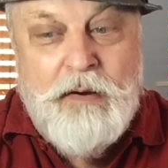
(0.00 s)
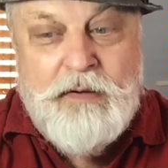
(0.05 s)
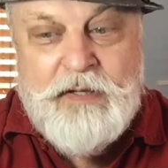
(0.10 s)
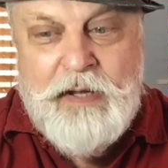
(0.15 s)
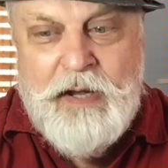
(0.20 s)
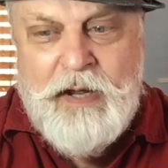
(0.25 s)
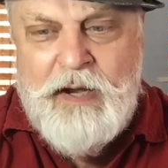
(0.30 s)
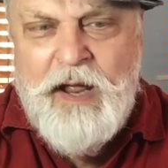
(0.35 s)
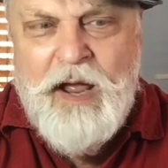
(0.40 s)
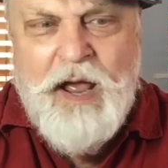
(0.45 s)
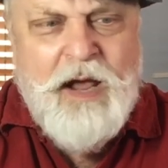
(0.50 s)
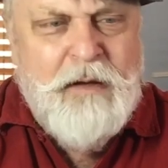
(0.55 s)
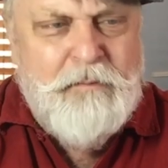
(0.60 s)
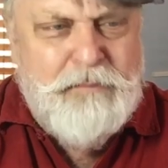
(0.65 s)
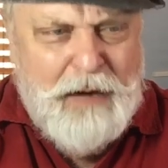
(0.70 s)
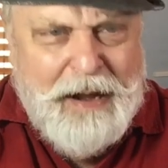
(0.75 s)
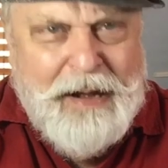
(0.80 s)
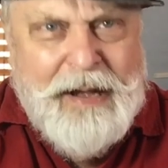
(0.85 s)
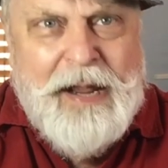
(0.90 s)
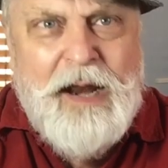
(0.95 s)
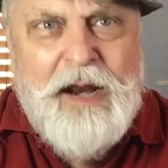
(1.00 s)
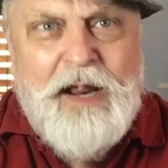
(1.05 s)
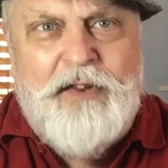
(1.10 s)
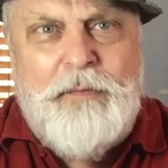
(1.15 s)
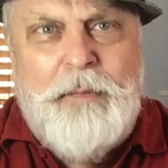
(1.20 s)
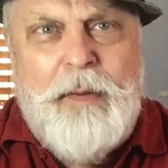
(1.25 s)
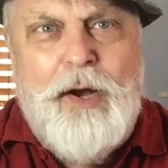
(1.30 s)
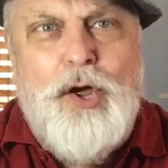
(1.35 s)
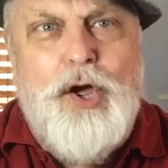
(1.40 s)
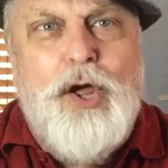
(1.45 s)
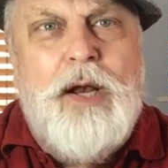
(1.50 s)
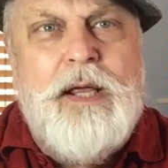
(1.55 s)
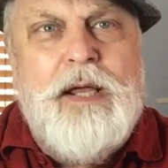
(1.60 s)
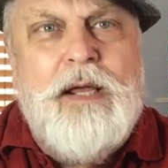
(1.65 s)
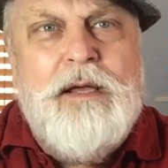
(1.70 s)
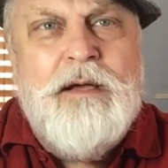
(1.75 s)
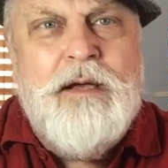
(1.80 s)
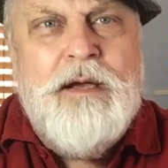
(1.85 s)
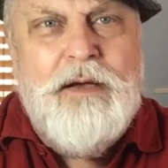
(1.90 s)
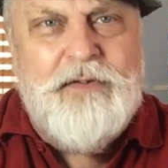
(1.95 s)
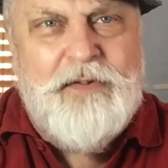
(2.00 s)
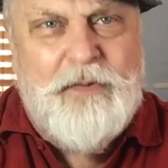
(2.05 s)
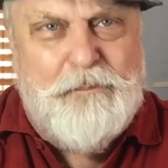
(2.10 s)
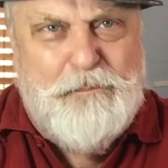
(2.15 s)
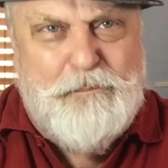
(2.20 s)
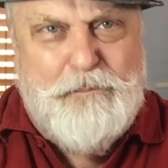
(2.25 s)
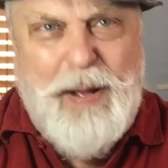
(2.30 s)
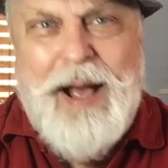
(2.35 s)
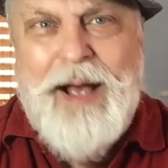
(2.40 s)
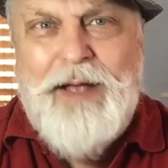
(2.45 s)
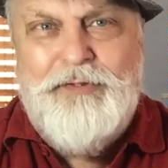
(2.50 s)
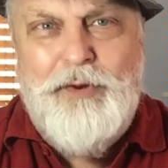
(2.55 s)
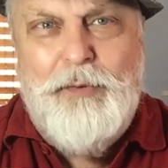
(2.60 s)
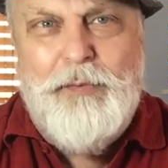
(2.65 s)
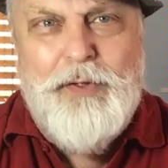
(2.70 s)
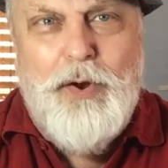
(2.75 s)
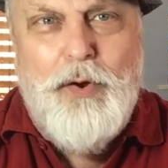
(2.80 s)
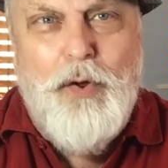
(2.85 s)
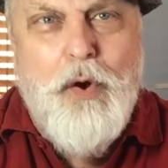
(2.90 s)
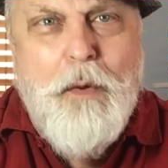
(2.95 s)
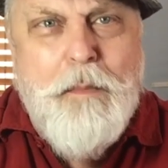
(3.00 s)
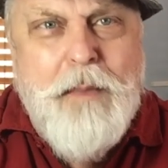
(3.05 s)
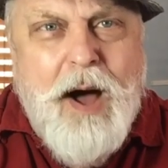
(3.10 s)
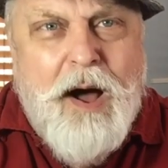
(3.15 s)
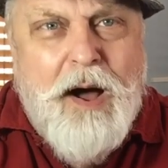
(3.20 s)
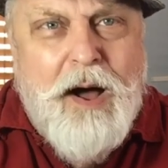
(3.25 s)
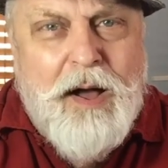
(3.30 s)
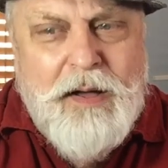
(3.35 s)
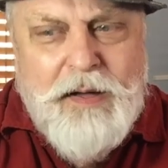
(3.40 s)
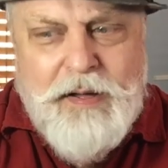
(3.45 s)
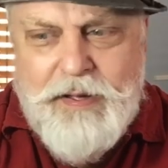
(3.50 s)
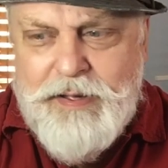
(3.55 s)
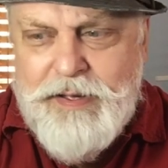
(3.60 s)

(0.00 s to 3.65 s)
I was thinking, bloody hell, it's a bit early. Who's a bastard with a lawnmower?